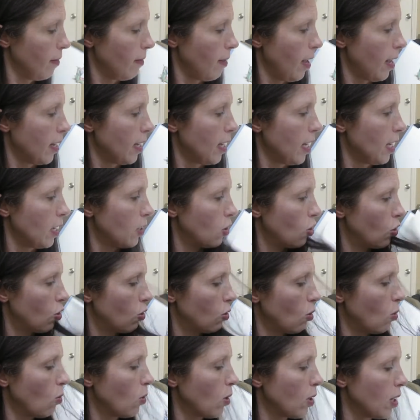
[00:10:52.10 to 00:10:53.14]
And each
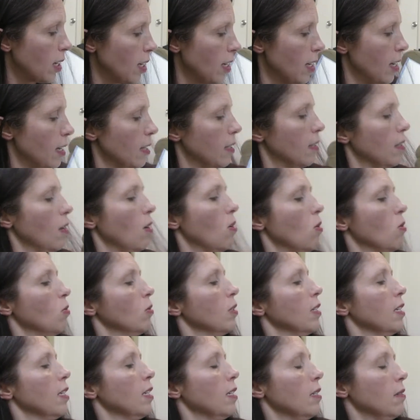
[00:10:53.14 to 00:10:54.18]
story is
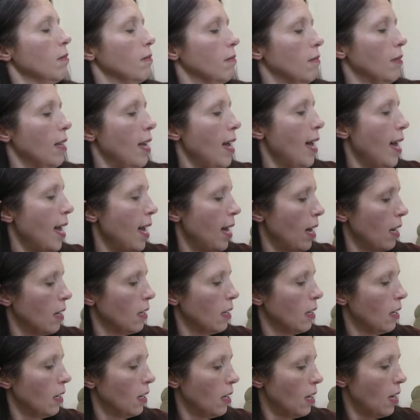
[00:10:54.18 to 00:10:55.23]
only
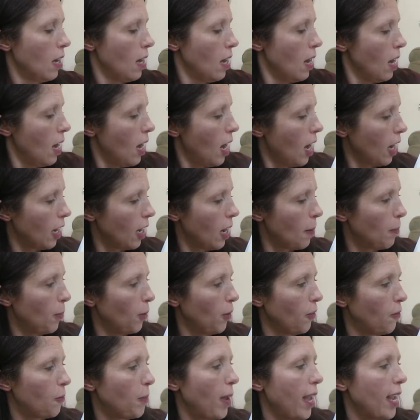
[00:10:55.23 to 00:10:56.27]
a
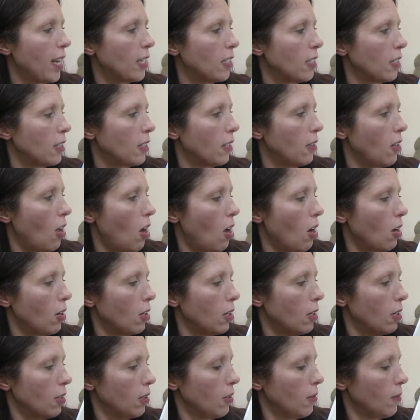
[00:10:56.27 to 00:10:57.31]
couple of pages long.
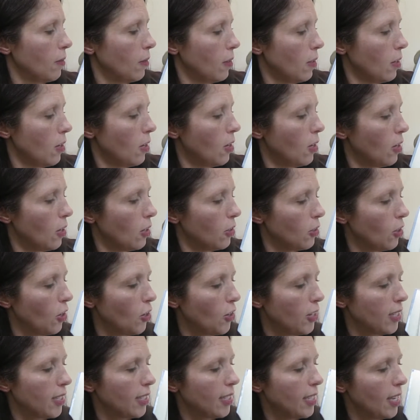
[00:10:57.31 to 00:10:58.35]
So
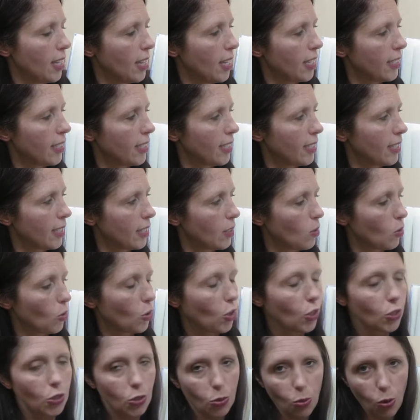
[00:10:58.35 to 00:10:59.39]
you can see this is
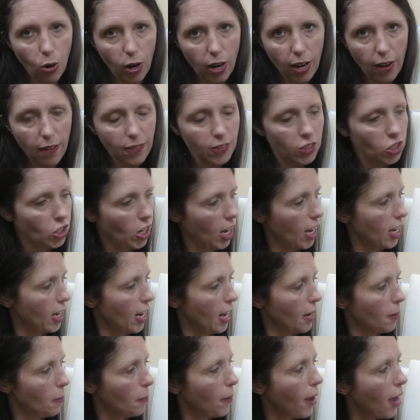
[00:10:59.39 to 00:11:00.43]
the story of Jane
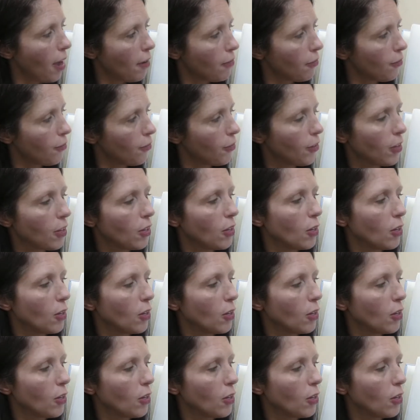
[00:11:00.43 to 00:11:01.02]
and Puff